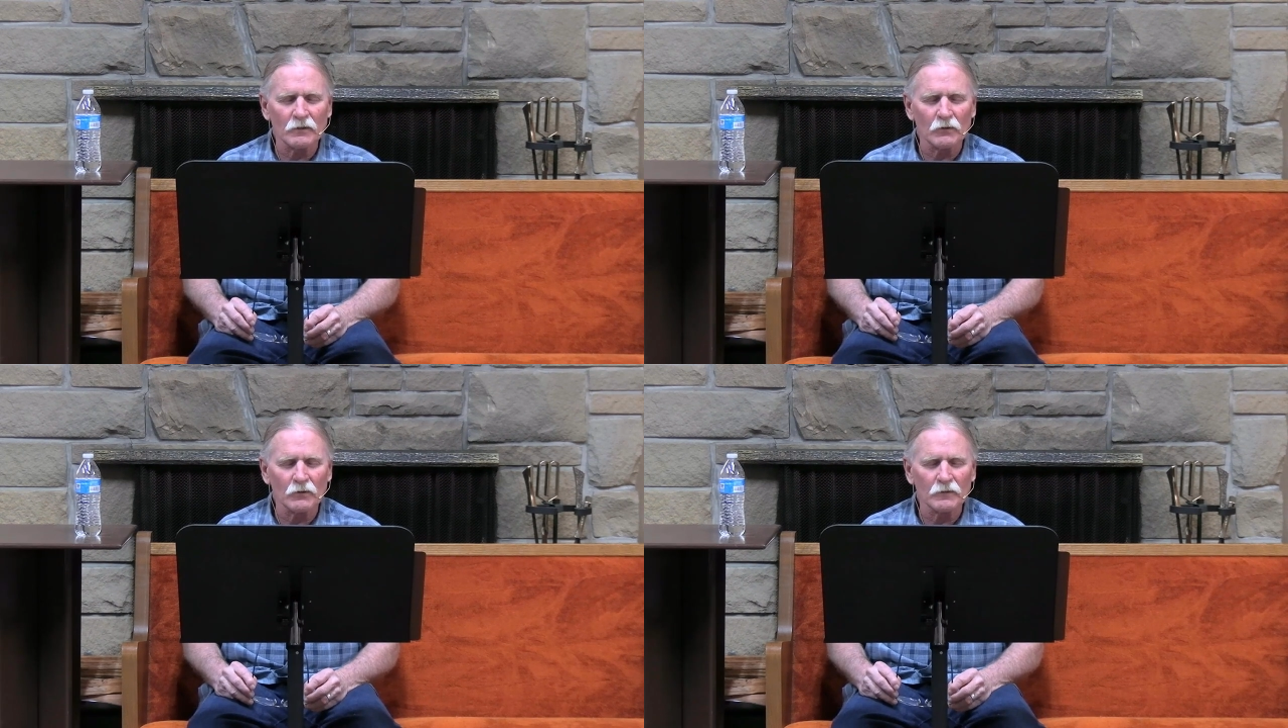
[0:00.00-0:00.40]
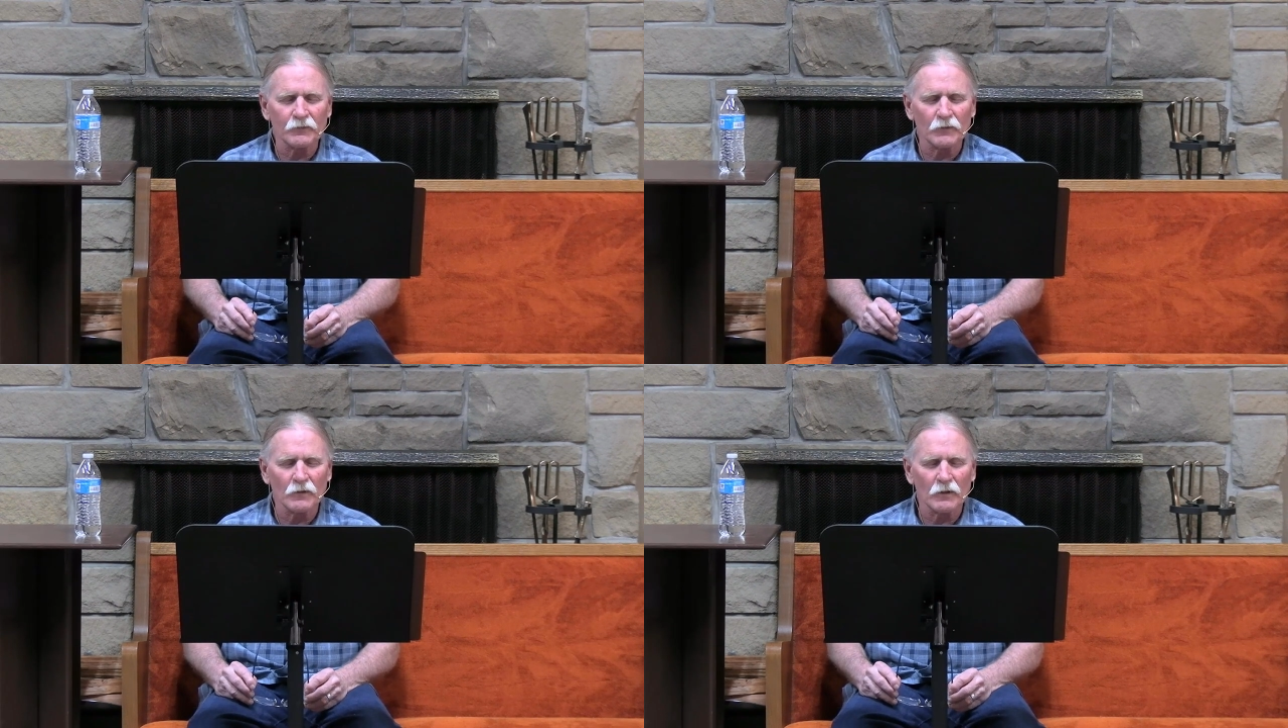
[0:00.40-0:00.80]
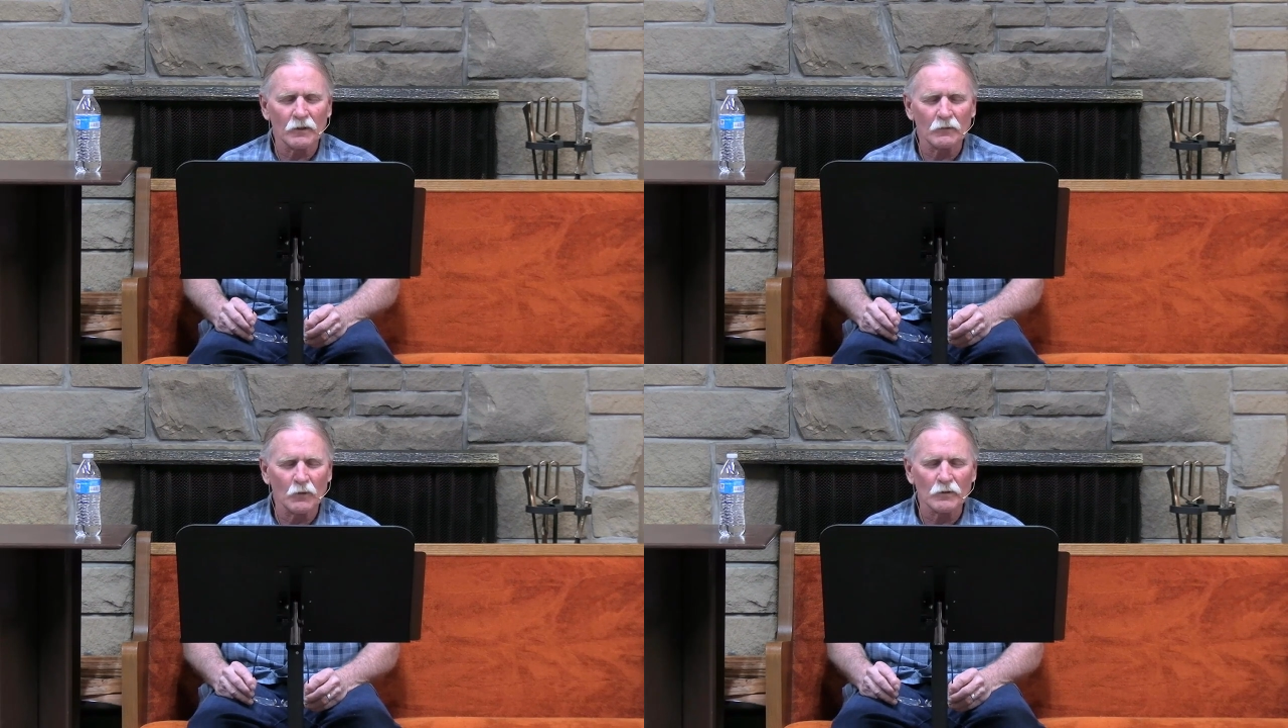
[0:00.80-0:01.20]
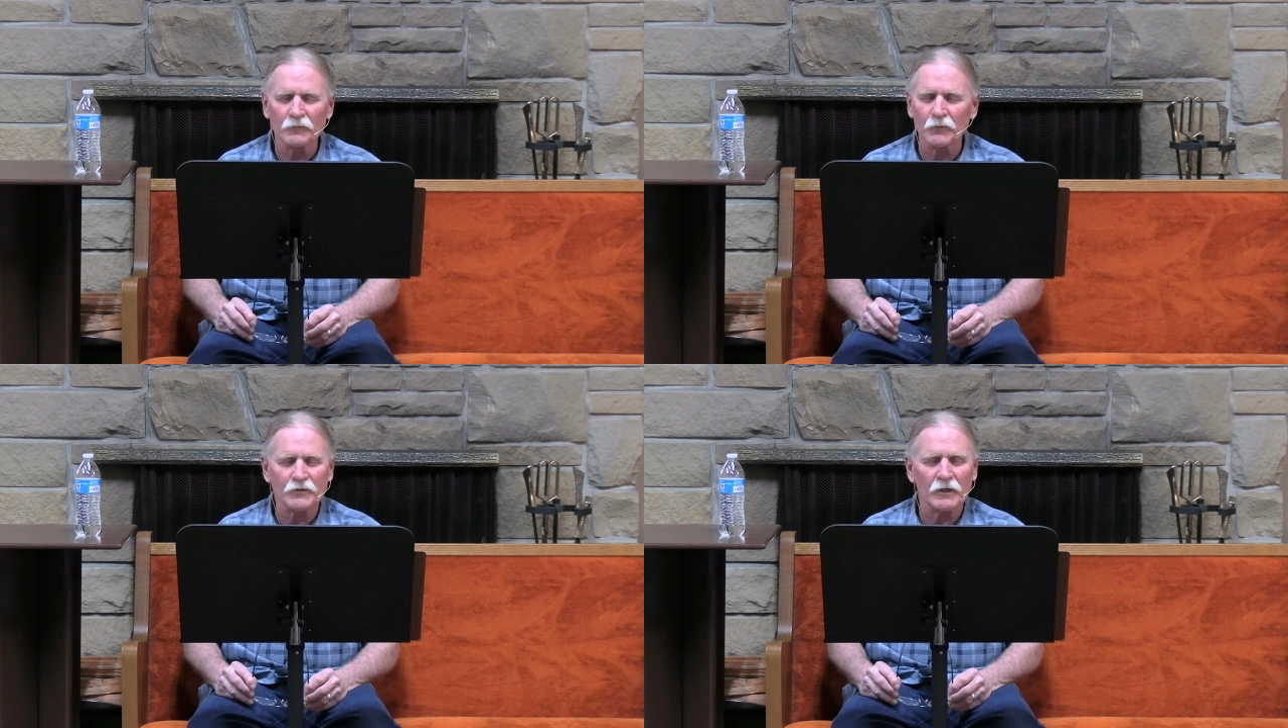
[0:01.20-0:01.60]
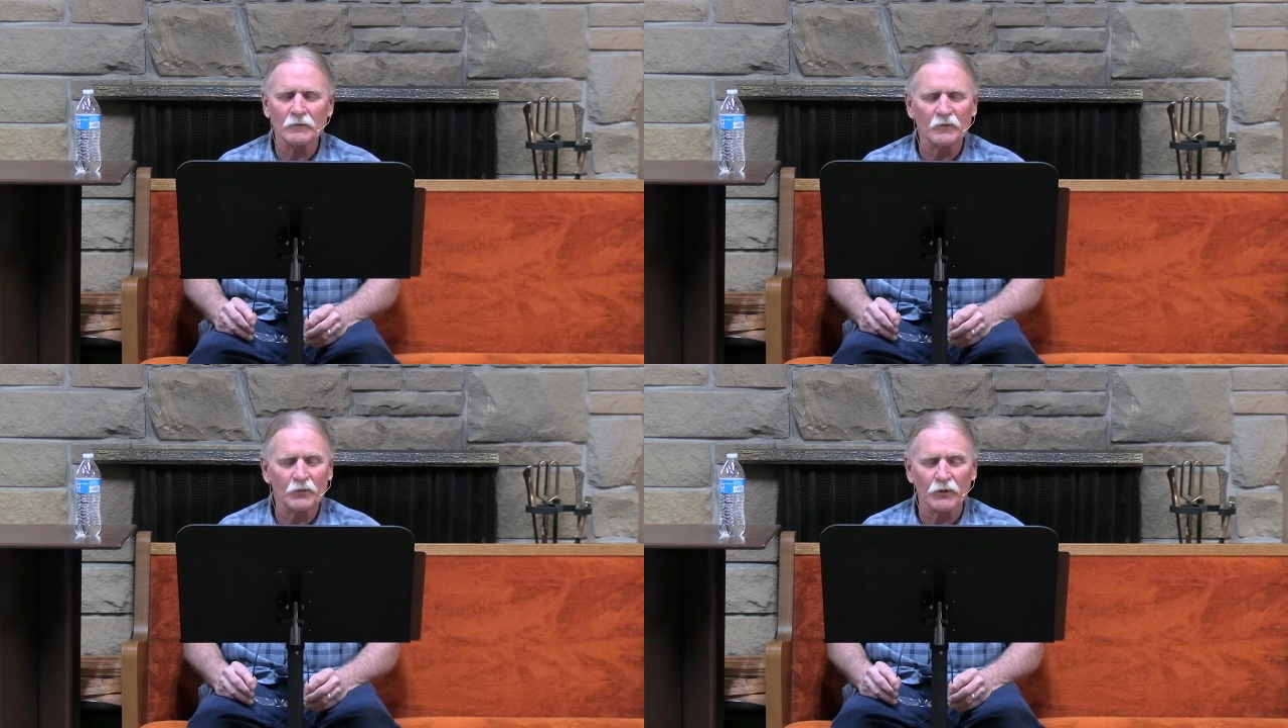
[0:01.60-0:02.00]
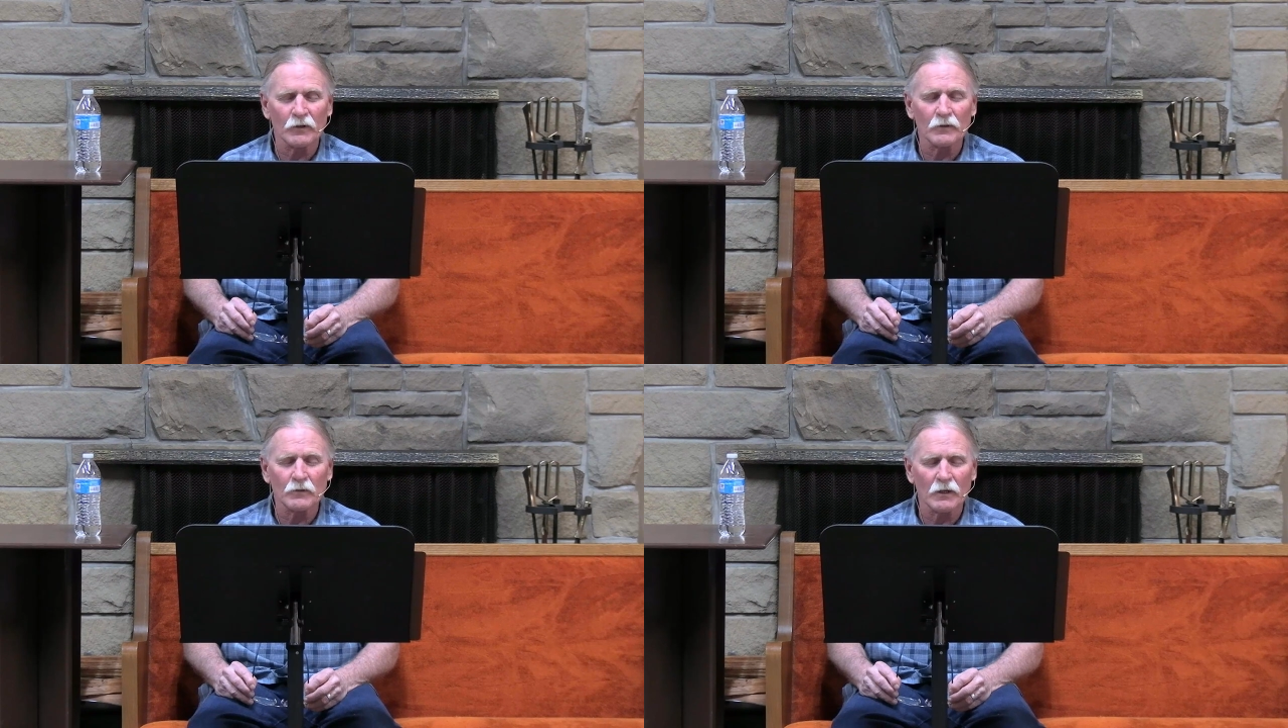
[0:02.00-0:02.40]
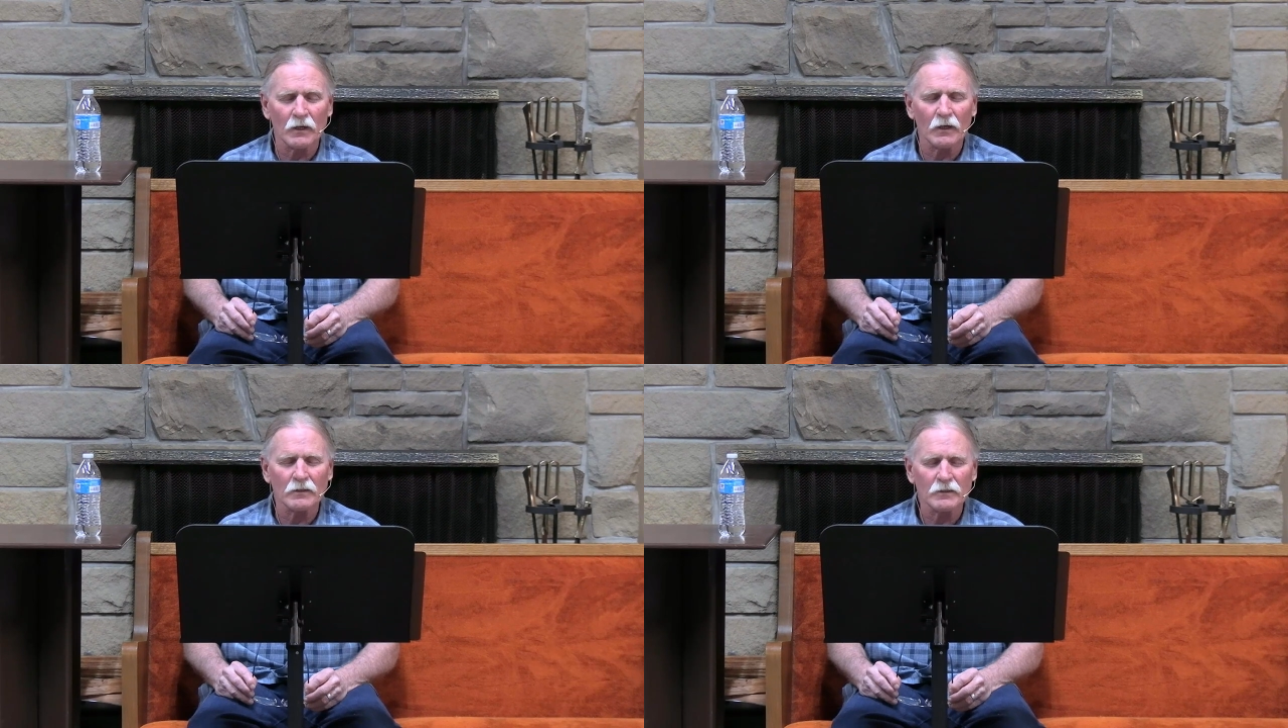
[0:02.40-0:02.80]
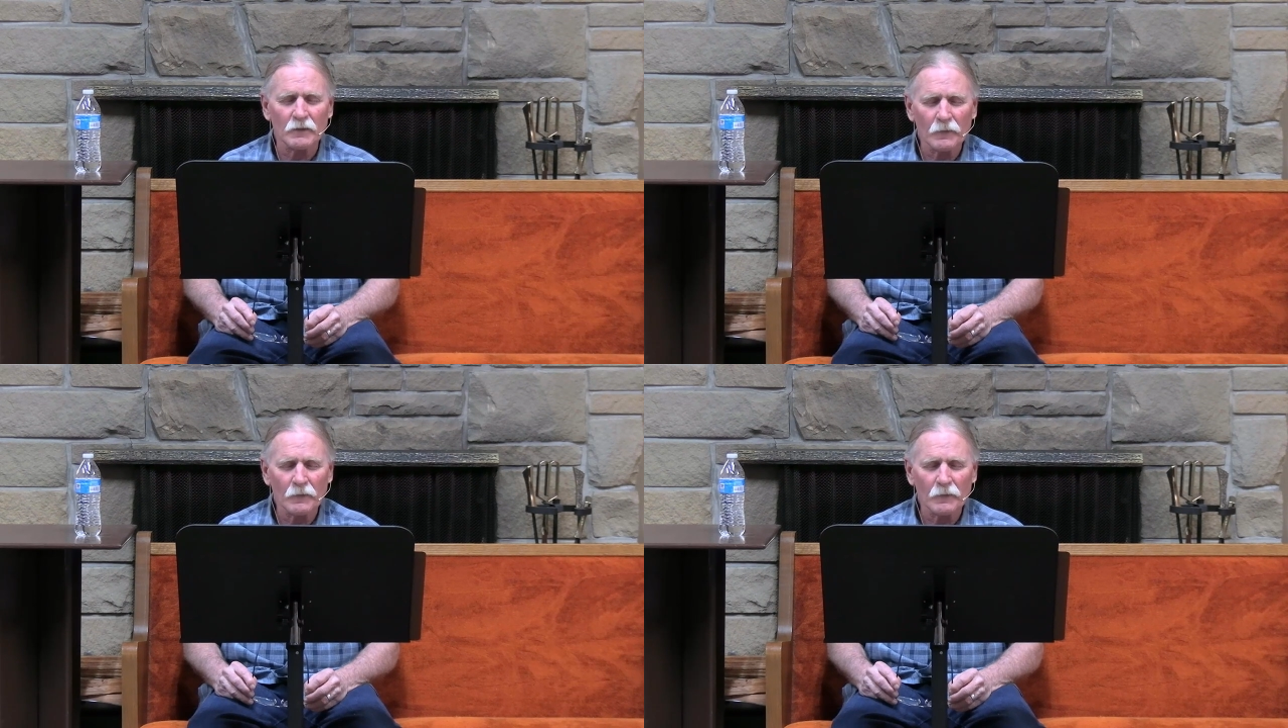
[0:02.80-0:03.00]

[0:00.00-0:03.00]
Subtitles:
Lord, for our wonderful time of prayer that we had.